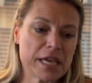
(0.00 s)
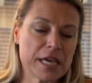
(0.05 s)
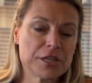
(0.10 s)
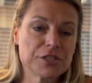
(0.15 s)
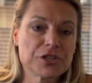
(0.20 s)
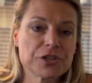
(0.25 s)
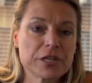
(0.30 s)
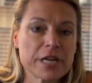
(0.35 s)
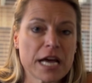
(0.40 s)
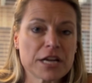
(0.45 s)

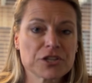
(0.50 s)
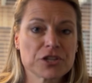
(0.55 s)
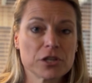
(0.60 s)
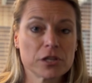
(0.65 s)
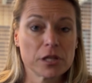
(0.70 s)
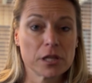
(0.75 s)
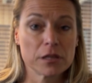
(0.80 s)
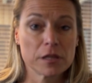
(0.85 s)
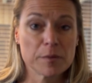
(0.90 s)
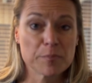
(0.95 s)

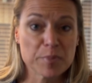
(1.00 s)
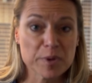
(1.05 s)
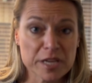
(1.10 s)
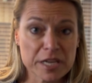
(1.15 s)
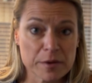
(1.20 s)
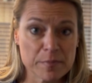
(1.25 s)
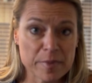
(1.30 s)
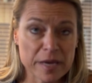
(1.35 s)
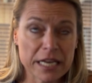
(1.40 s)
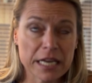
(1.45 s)
International Olympic
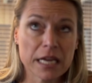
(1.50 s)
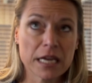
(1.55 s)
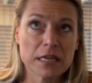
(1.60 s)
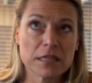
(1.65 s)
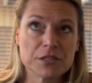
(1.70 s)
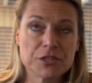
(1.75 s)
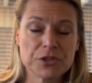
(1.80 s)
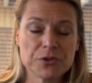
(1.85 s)
Committee in